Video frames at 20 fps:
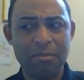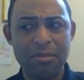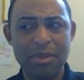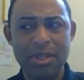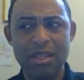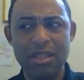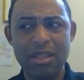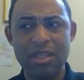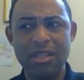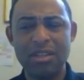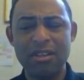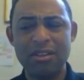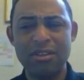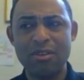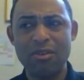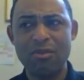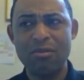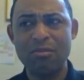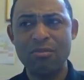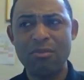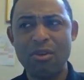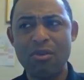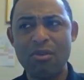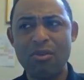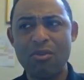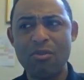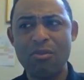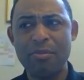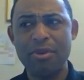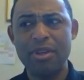be, more
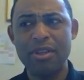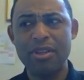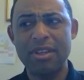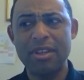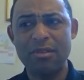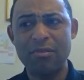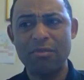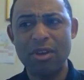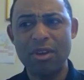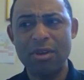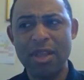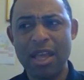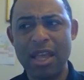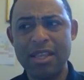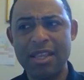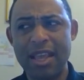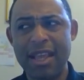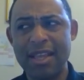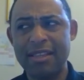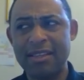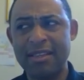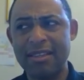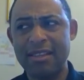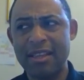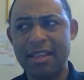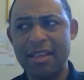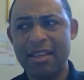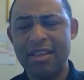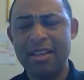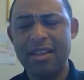open
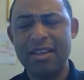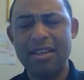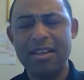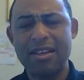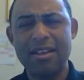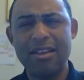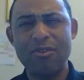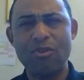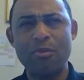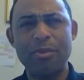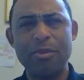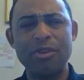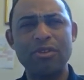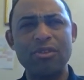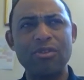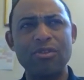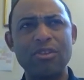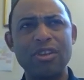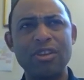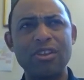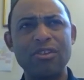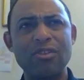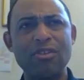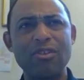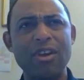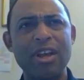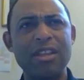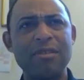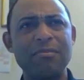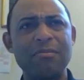and open to,
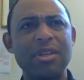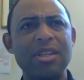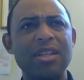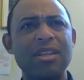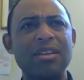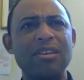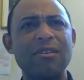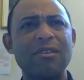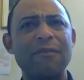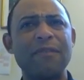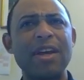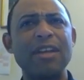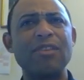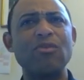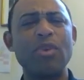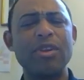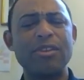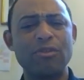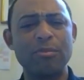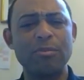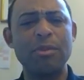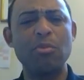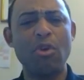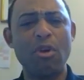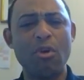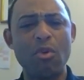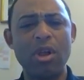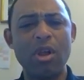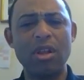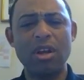and be find ways to be
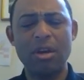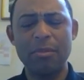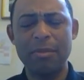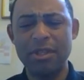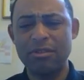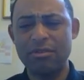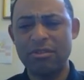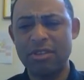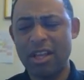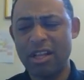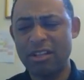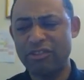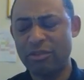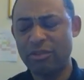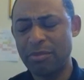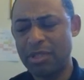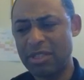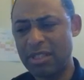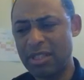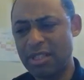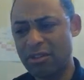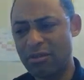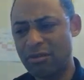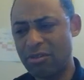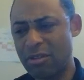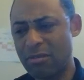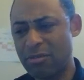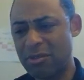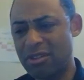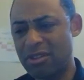more welcoming to the LGBTQ
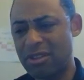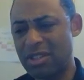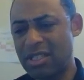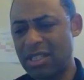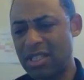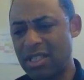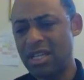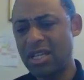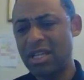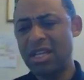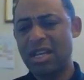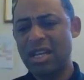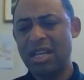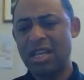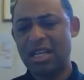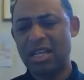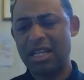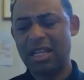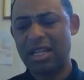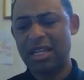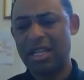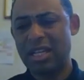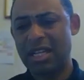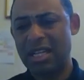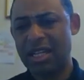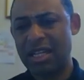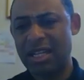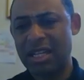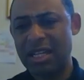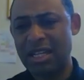community.
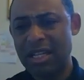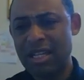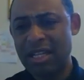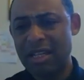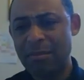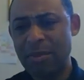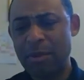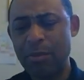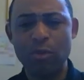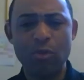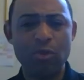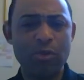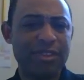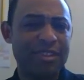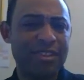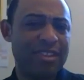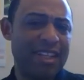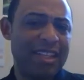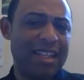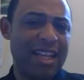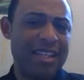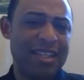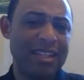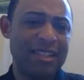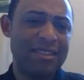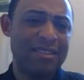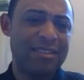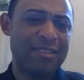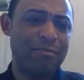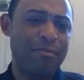People would say that
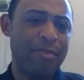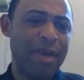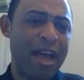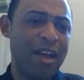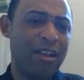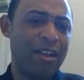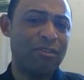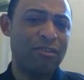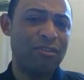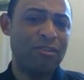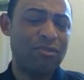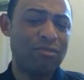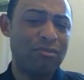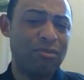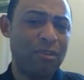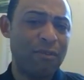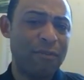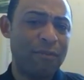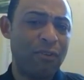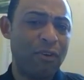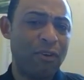he's bound to a